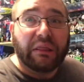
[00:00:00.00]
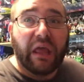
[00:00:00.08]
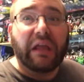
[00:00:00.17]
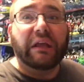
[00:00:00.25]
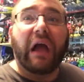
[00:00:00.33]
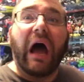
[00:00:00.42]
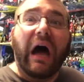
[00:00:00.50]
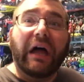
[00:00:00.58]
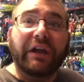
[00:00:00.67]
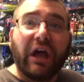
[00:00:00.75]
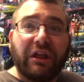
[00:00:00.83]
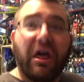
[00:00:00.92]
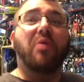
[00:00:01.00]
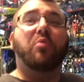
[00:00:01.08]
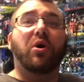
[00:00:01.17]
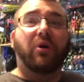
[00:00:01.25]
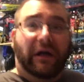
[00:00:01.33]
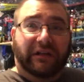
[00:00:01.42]
Thank God that
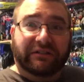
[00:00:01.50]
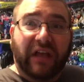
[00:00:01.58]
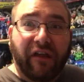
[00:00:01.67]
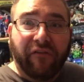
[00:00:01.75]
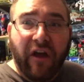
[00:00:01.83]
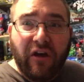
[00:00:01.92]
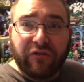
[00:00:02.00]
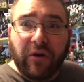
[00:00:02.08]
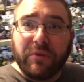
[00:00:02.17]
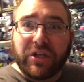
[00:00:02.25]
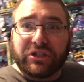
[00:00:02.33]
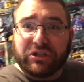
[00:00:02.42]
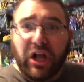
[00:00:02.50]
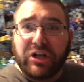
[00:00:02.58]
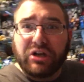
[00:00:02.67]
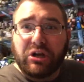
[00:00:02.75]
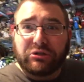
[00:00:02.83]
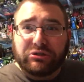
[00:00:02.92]
we're all safe from the
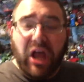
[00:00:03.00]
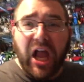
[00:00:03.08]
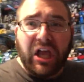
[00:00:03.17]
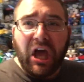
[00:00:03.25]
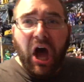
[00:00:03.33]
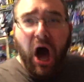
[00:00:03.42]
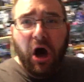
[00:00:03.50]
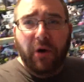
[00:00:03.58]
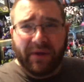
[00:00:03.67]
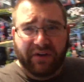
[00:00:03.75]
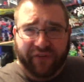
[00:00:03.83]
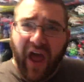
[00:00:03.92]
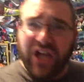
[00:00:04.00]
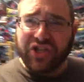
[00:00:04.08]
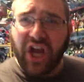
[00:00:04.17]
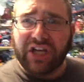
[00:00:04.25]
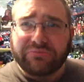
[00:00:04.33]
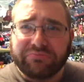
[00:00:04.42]
Slender Dick home
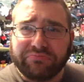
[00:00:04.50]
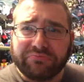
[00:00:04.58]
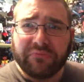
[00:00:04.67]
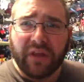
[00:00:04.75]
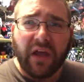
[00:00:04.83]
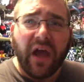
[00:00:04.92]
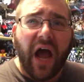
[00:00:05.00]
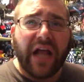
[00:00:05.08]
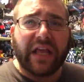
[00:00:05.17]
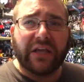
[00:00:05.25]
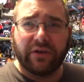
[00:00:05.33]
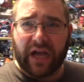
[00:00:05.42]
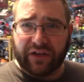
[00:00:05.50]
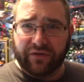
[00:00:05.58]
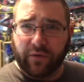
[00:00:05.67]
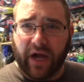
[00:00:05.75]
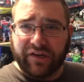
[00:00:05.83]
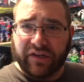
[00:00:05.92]
invasion. I thank you guys
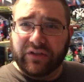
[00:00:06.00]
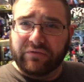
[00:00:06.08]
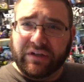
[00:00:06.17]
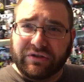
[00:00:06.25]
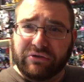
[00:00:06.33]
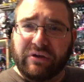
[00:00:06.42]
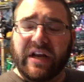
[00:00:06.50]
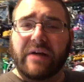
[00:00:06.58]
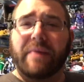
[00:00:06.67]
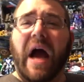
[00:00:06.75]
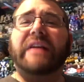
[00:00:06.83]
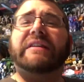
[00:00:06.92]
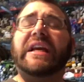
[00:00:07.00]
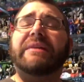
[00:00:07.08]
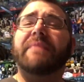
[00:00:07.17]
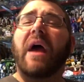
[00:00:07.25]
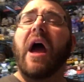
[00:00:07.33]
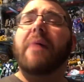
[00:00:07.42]
for watching this Wrestle Crate
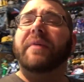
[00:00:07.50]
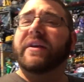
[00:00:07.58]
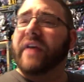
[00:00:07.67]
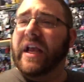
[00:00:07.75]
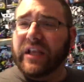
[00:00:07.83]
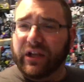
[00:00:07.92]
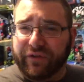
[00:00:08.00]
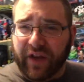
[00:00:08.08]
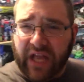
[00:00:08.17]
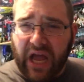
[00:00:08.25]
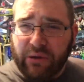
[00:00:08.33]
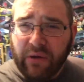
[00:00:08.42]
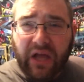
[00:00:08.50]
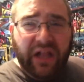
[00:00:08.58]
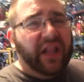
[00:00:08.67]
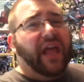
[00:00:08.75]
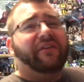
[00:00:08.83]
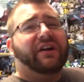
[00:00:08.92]
unboxing. And please like this video,
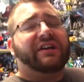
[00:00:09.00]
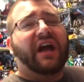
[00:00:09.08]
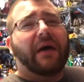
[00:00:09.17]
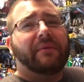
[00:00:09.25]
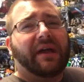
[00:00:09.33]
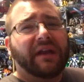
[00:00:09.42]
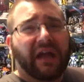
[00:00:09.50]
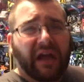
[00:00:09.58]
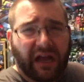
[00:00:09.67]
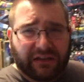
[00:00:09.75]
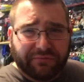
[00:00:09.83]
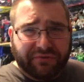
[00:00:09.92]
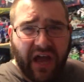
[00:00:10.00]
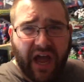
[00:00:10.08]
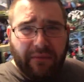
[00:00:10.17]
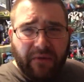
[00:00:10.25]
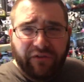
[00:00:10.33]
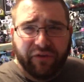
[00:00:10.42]
leave a comment, and
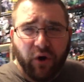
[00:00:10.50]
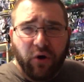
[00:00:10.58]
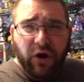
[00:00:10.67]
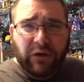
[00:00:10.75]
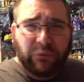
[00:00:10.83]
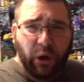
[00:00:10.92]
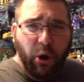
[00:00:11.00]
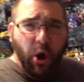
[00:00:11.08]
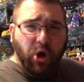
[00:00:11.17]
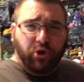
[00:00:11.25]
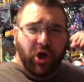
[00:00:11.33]
subscribe for more.